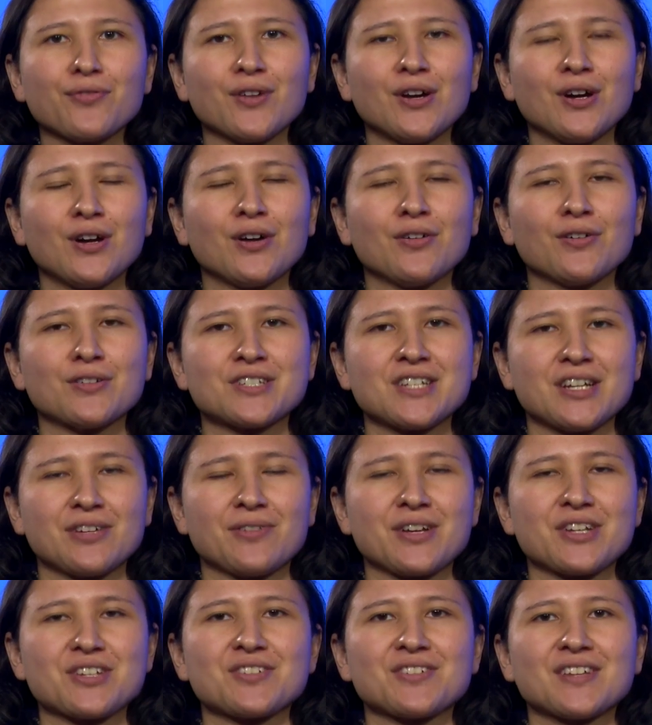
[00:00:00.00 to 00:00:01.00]

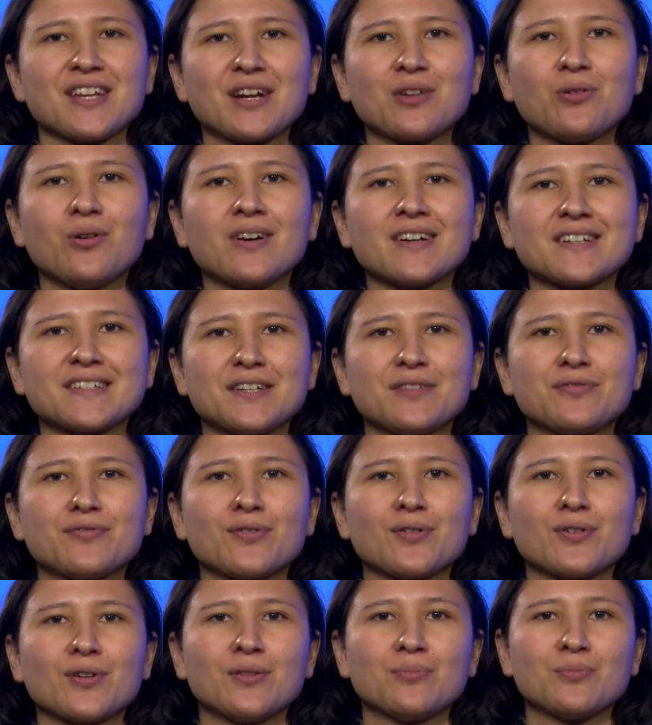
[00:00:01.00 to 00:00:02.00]
Generation Equality
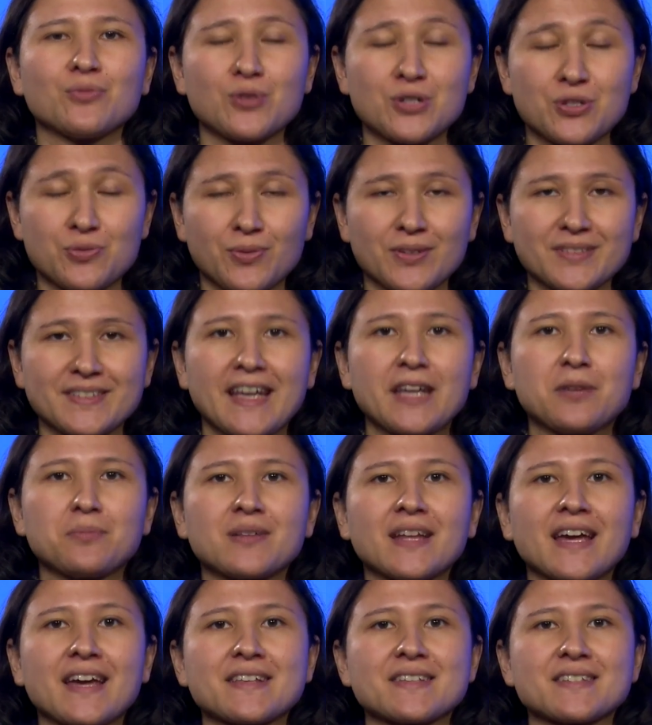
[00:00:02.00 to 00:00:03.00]
Forum, which will take
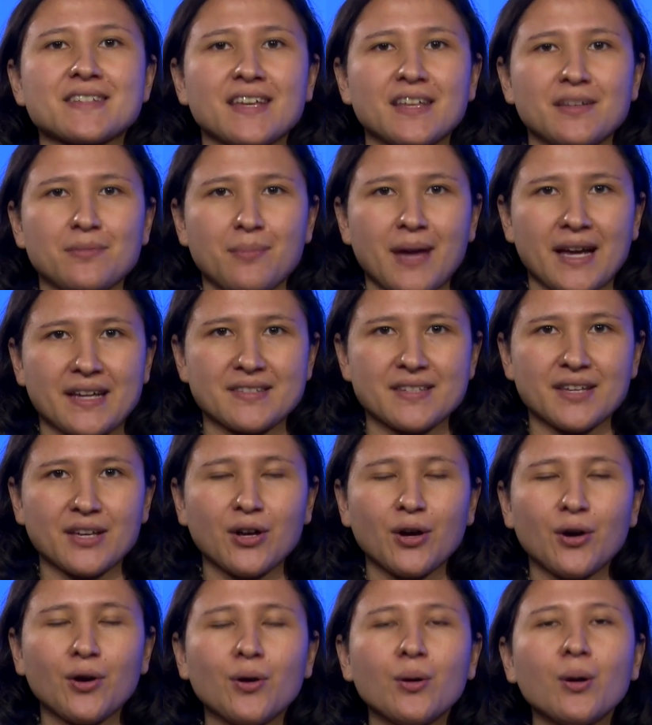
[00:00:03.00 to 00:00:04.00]
place in
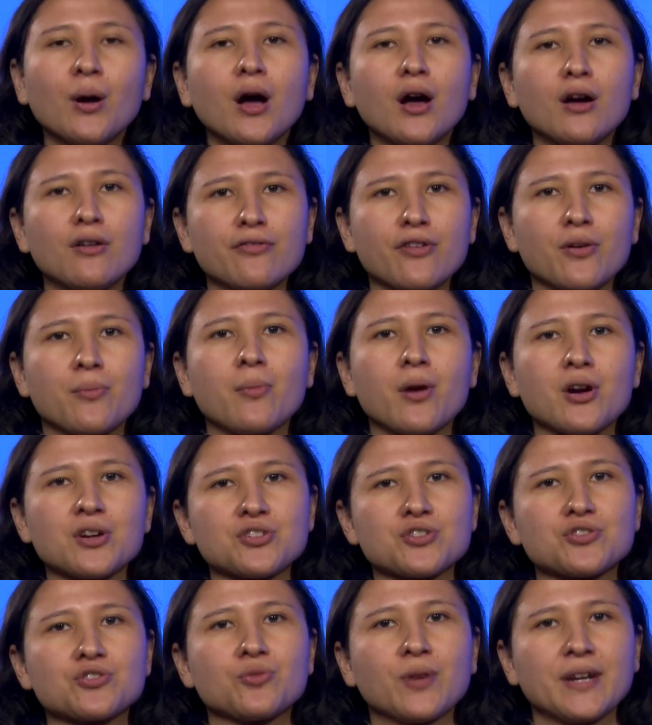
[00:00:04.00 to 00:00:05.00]
Mexico from
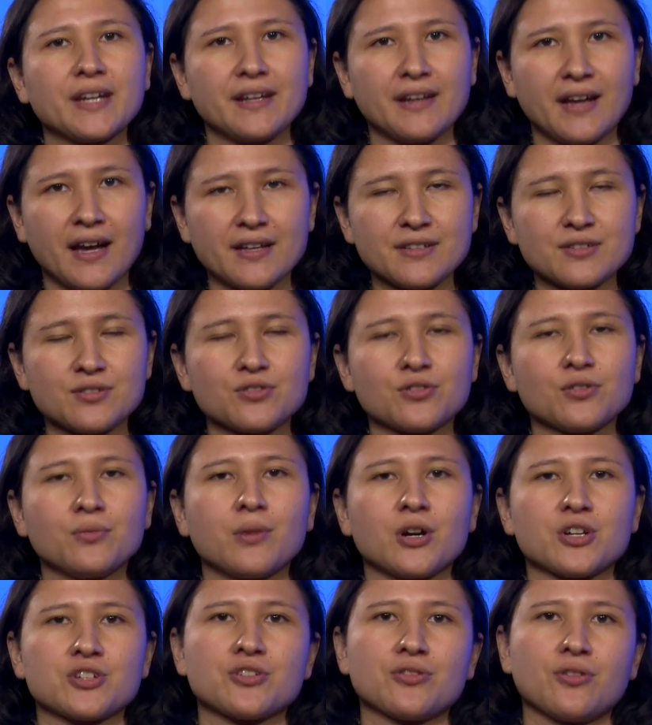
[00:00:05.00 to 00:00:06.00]
March 29th to
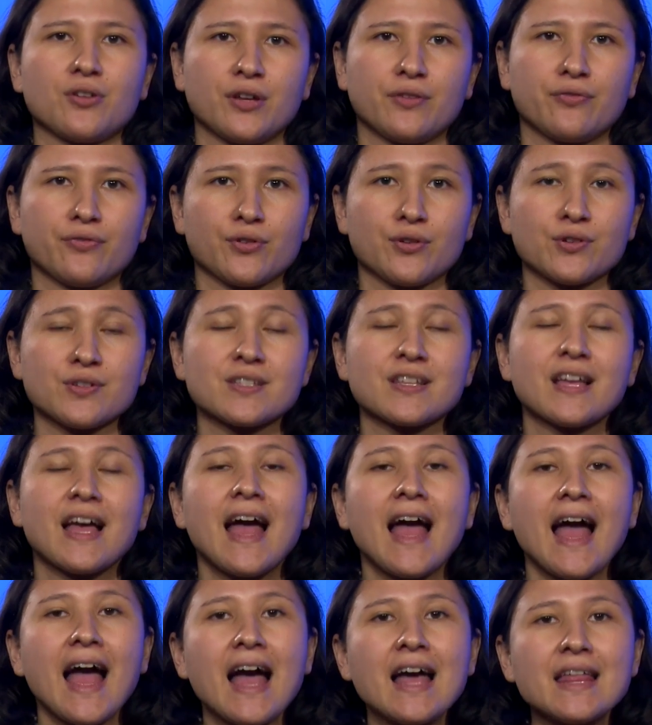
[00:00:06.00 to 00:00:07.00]
March 31st,
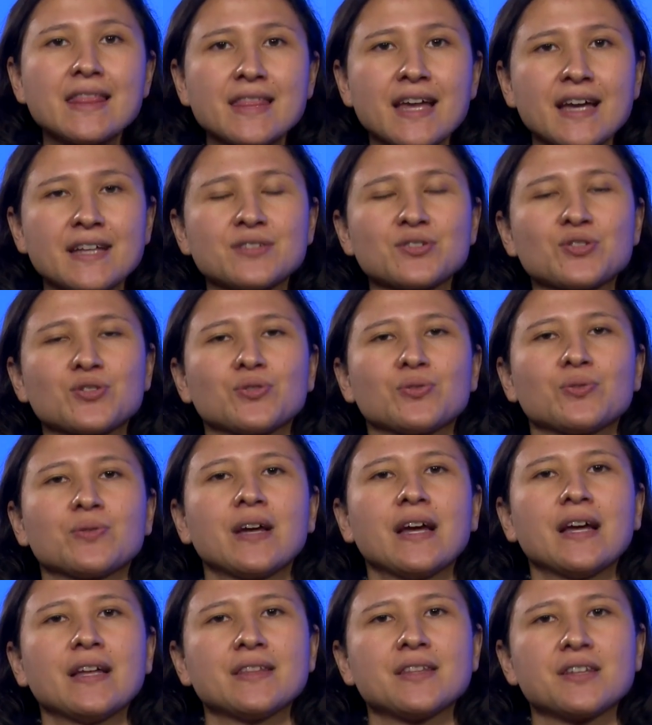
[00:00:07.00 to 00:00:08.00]
and then to
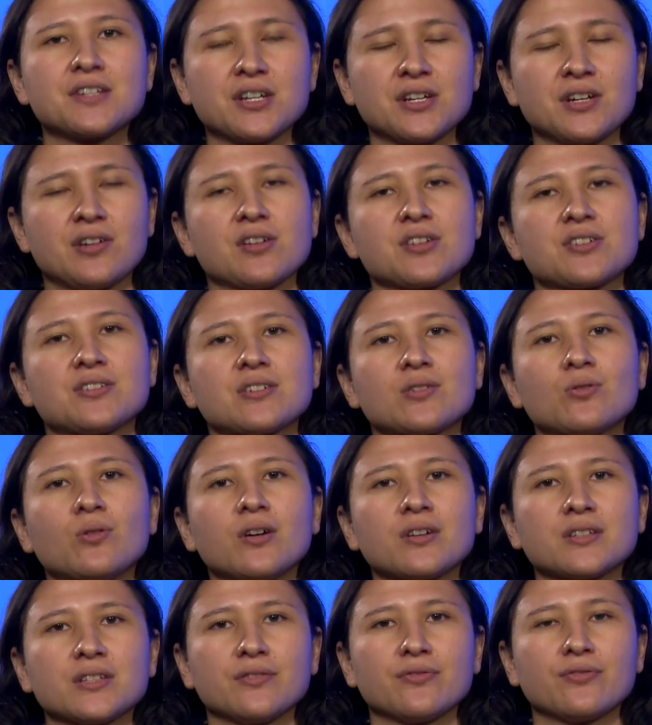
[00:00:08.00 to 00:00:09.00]
the Generation
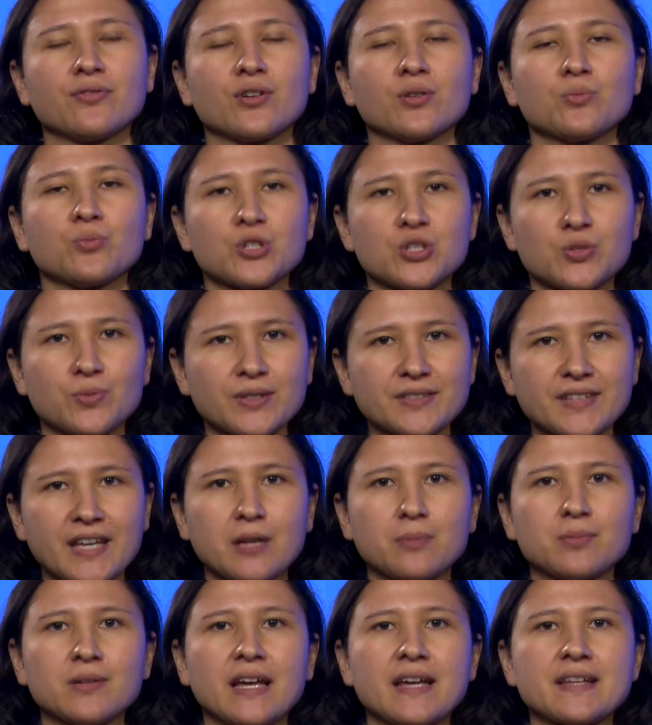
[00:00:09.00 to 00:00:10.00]
Equality Forum, which will
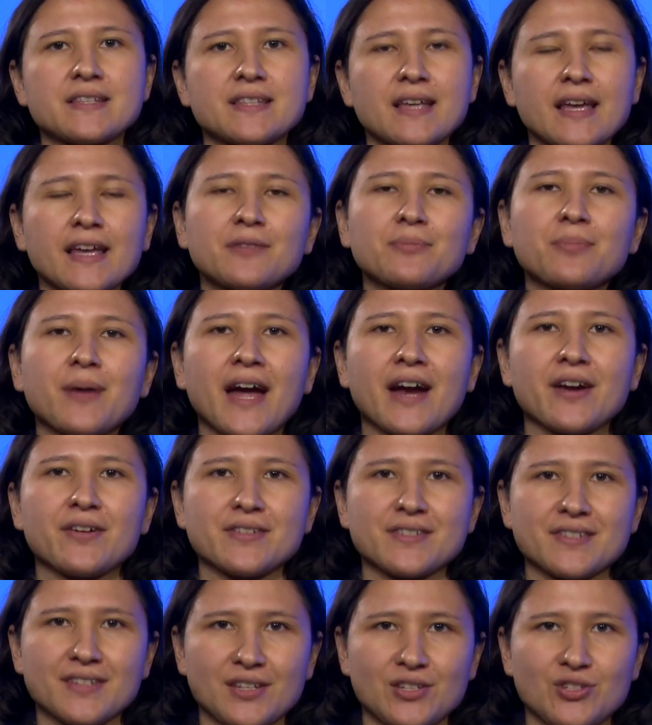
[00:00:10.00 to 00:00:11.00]
take place in
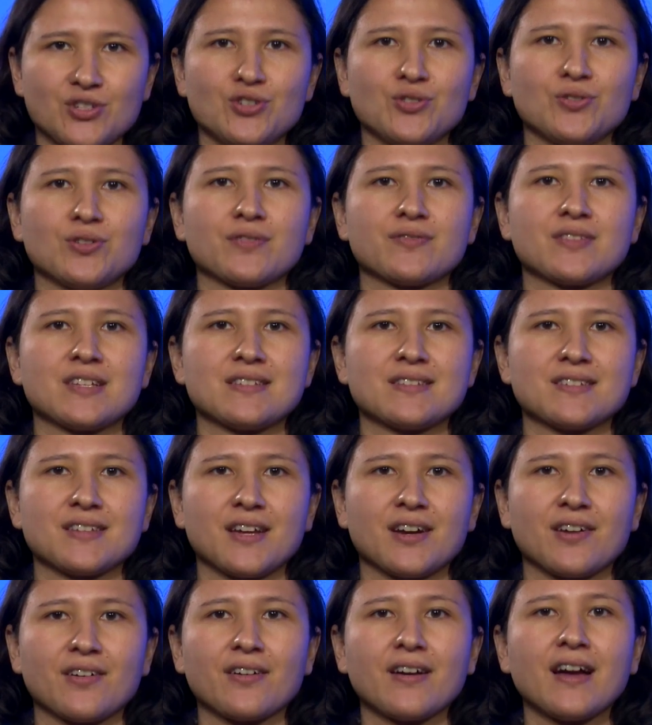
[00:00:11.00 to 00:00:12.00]
Paris in June of this
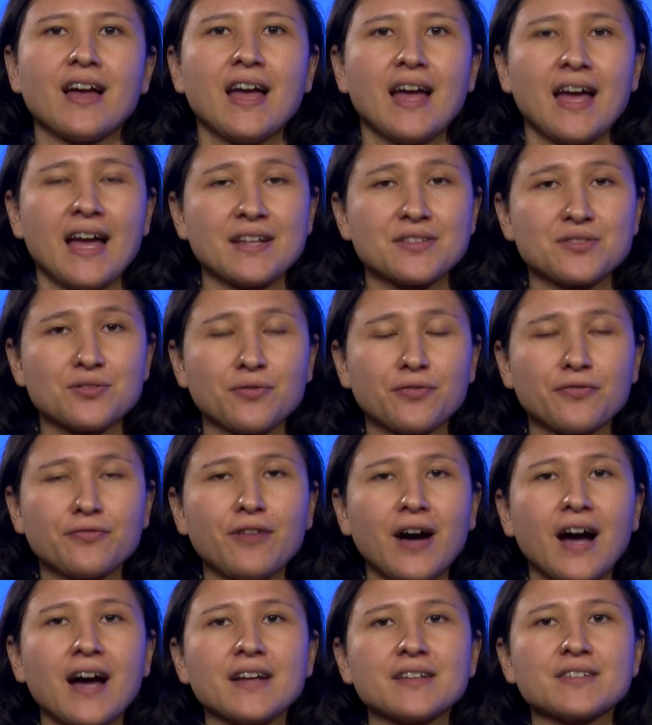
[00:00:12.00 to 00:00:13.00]
year, and to
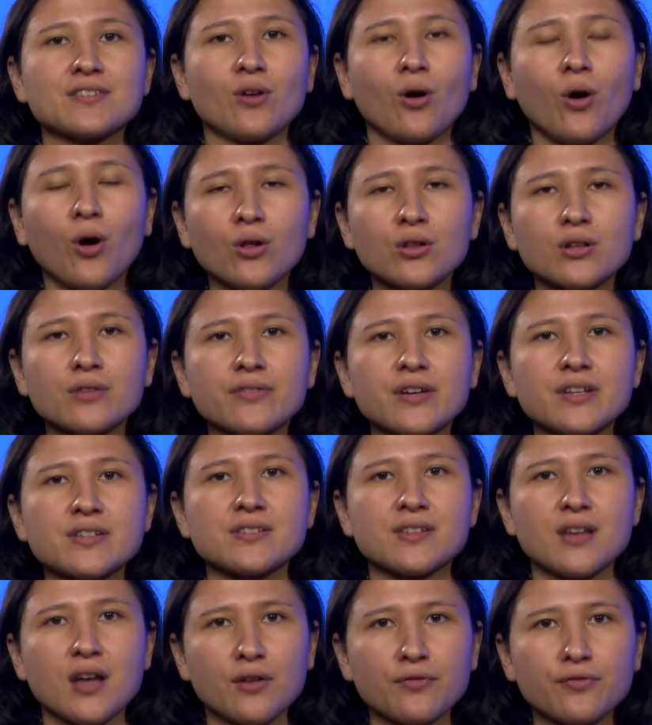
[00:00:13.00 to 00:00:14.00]
fight, all of
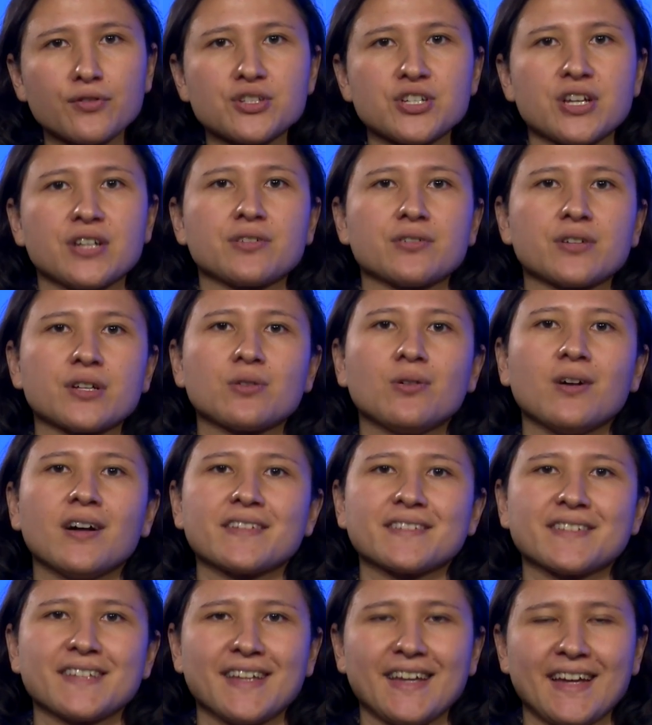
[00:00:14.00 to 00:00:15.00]
us, for gender
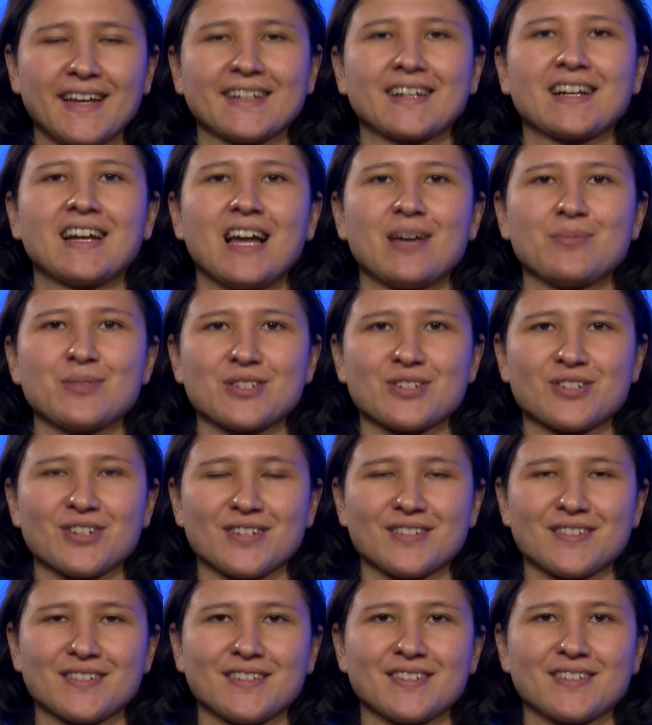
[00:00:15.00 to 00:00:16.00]
equality and climate
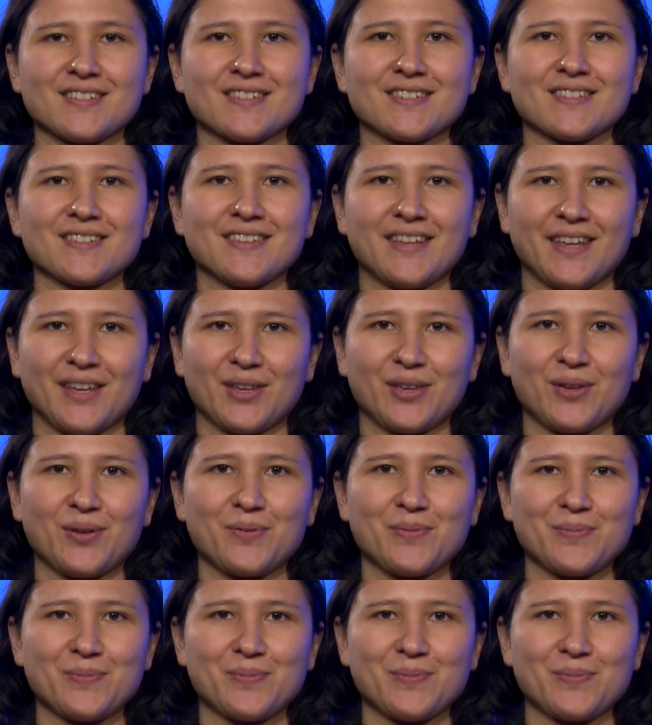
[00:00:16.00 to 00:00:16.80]
justice. Thank you.